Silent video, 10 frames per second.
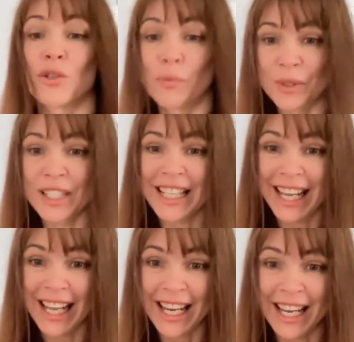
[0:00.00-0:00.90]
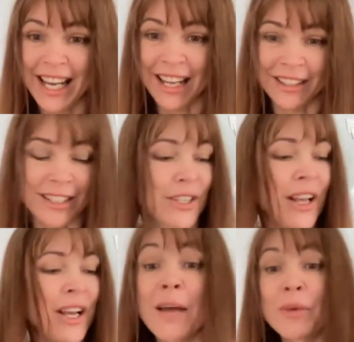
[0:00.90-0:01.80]
to put in English.
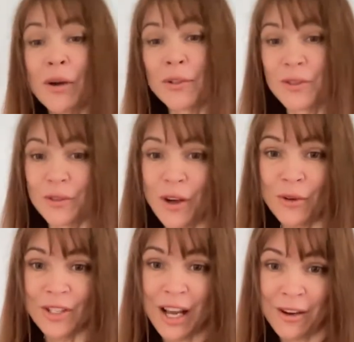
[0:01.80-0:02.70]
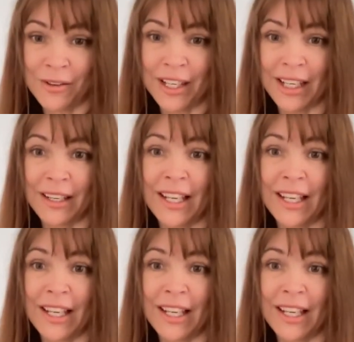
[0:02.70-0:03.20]
So I'm going to go down uh,